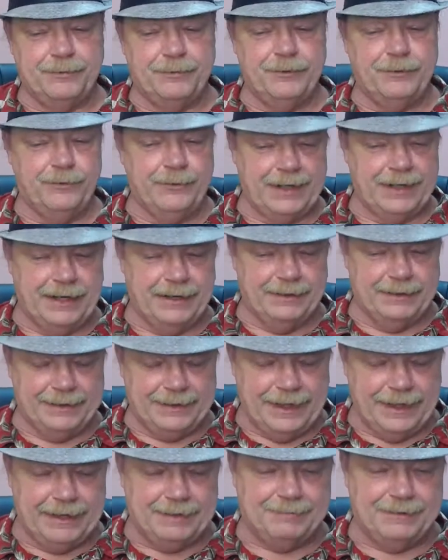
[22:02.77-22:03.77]
we went out
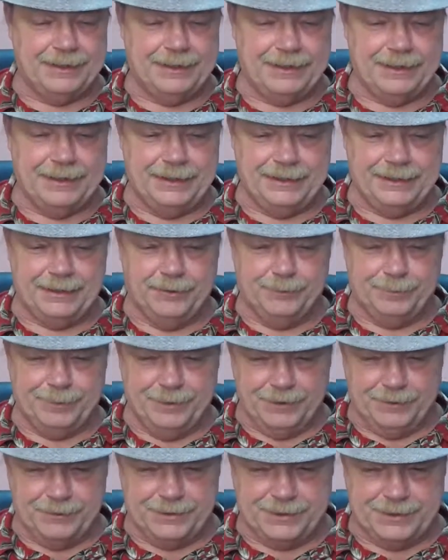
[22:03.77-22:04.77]
diving in the
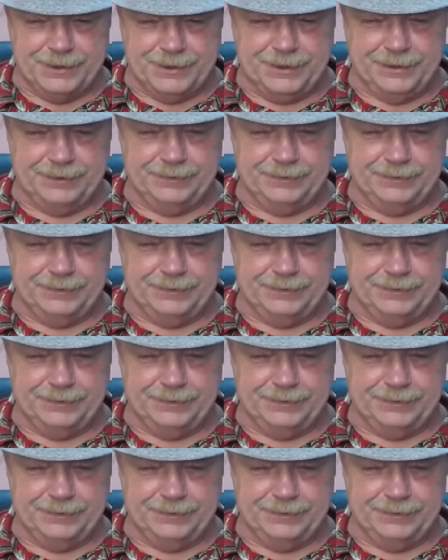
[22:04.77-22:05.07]
open ocean.